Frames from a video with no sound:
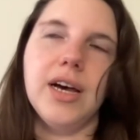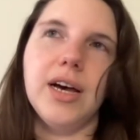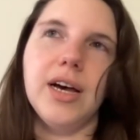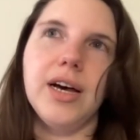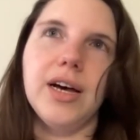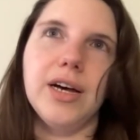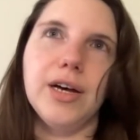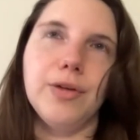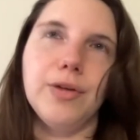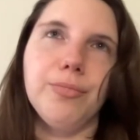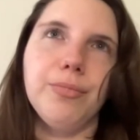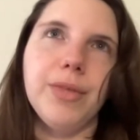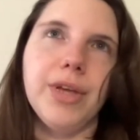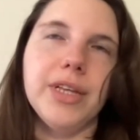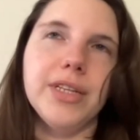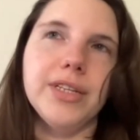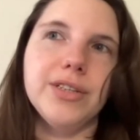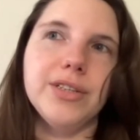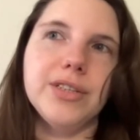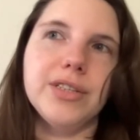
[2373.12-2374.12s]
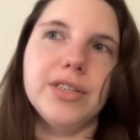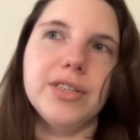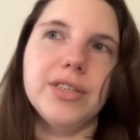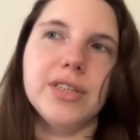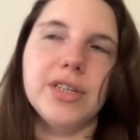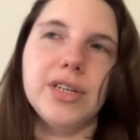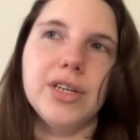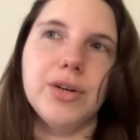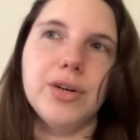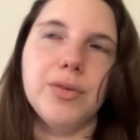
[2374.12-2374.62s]
um, and
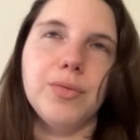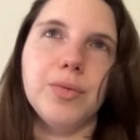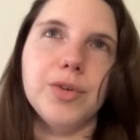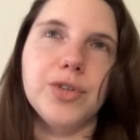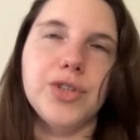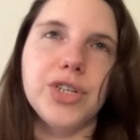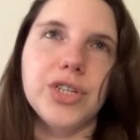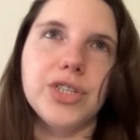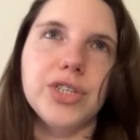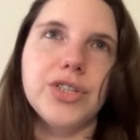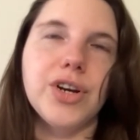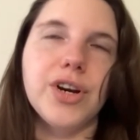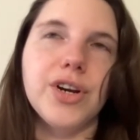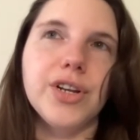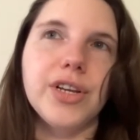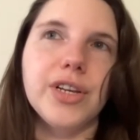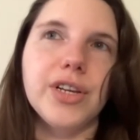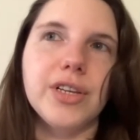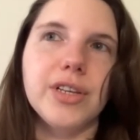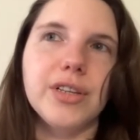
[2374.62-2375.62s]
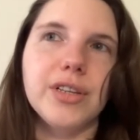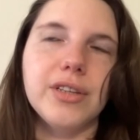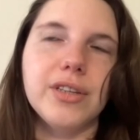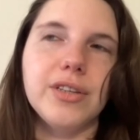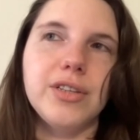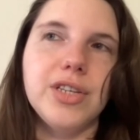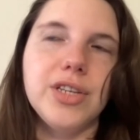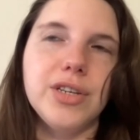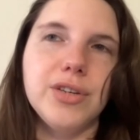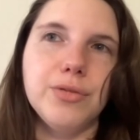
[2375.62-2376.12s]
we're just starting
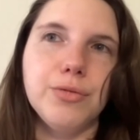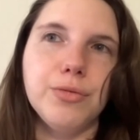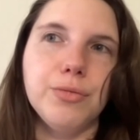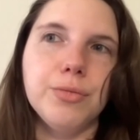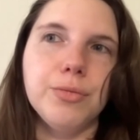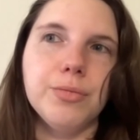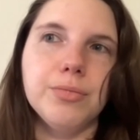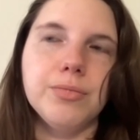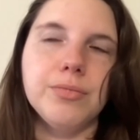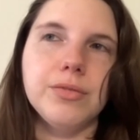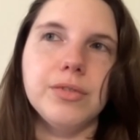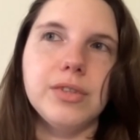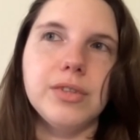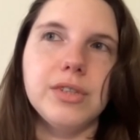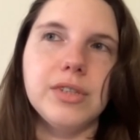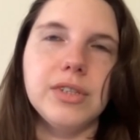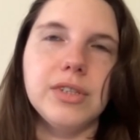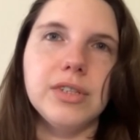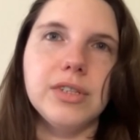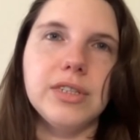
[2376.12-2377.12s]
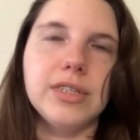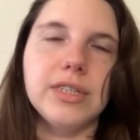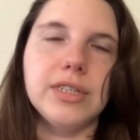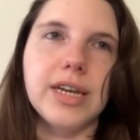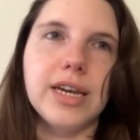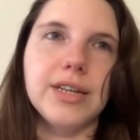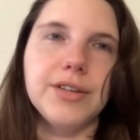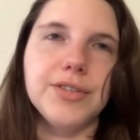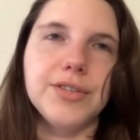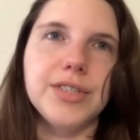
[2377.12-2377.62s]
to to
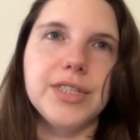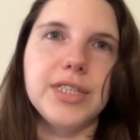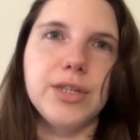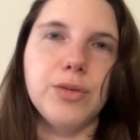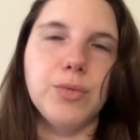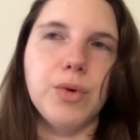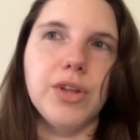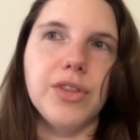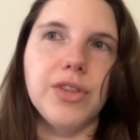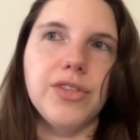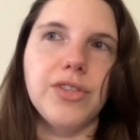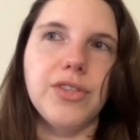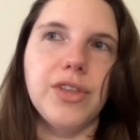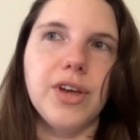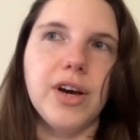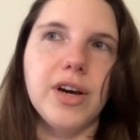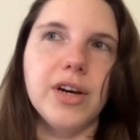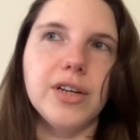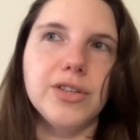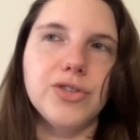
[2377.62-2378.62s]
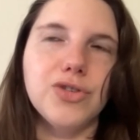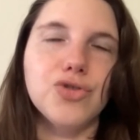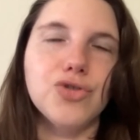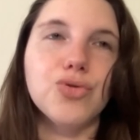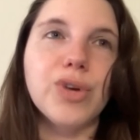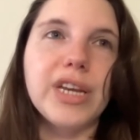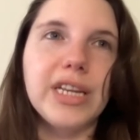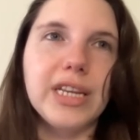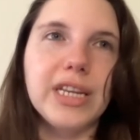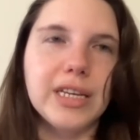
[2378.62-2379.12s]
kind of see what uh,
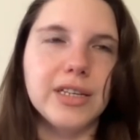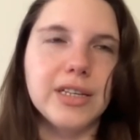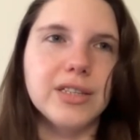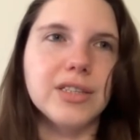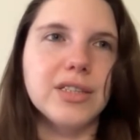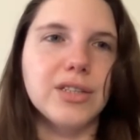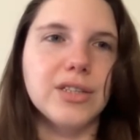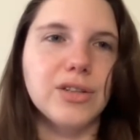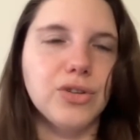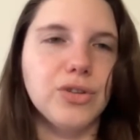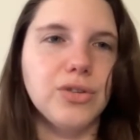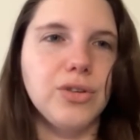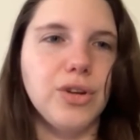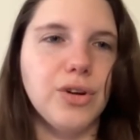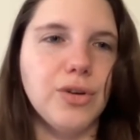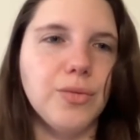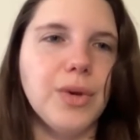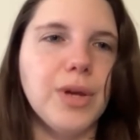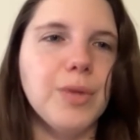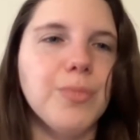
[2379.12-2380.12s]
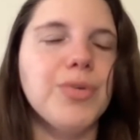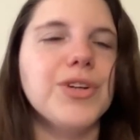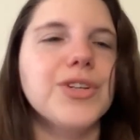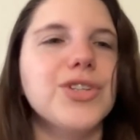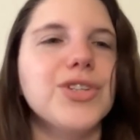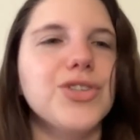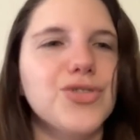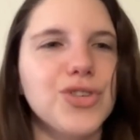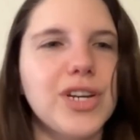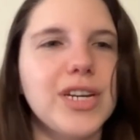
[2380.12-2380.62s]
trainings, you know,
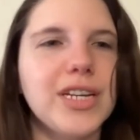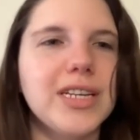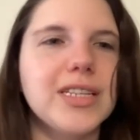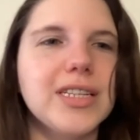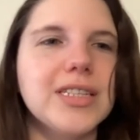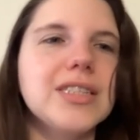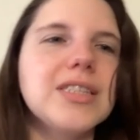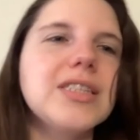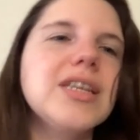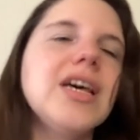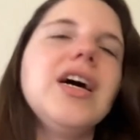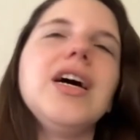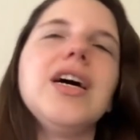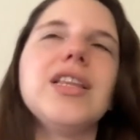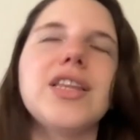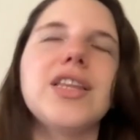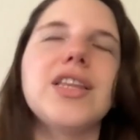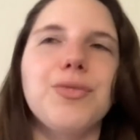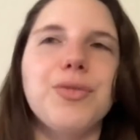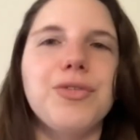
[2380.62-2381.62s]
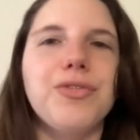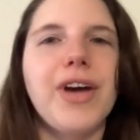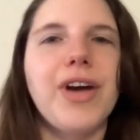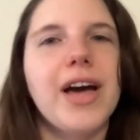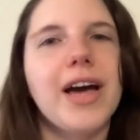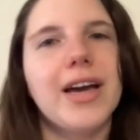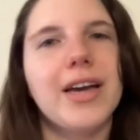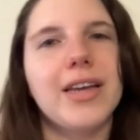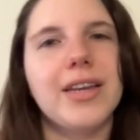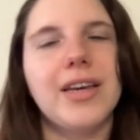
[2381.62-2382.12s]
in-person trainings that we've
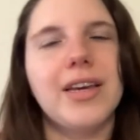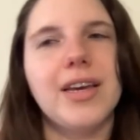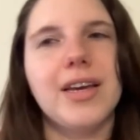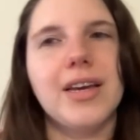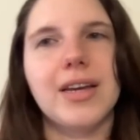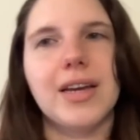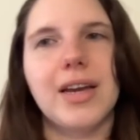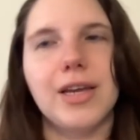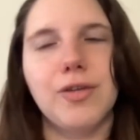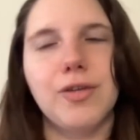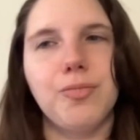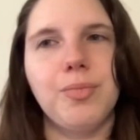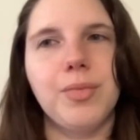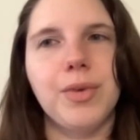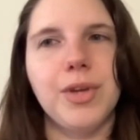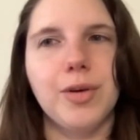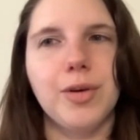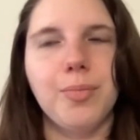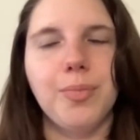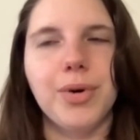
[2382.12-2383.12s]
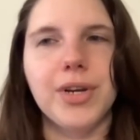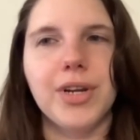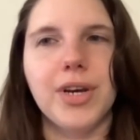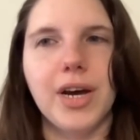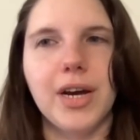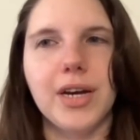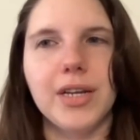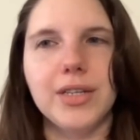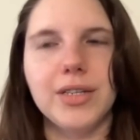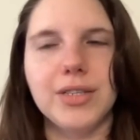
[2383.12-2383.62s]
had kind of you know put
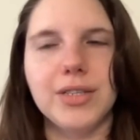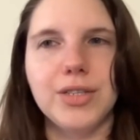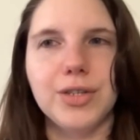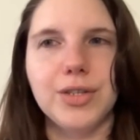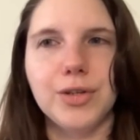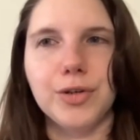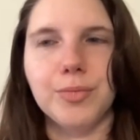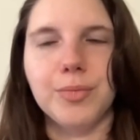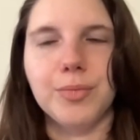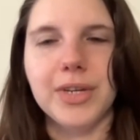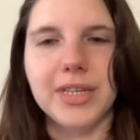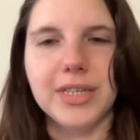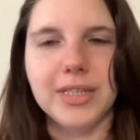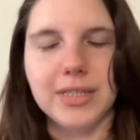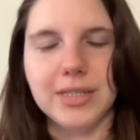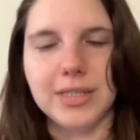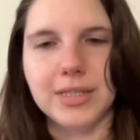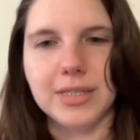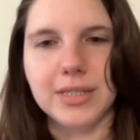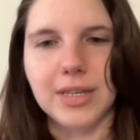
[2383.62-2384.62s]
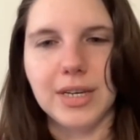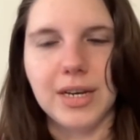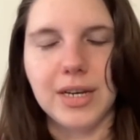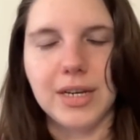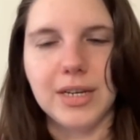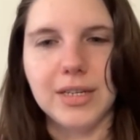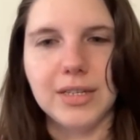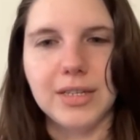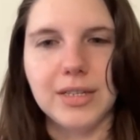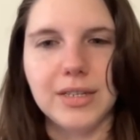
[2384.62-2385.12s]
on Zoom is
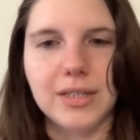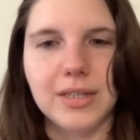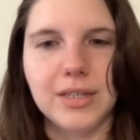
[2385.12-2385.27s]
uh,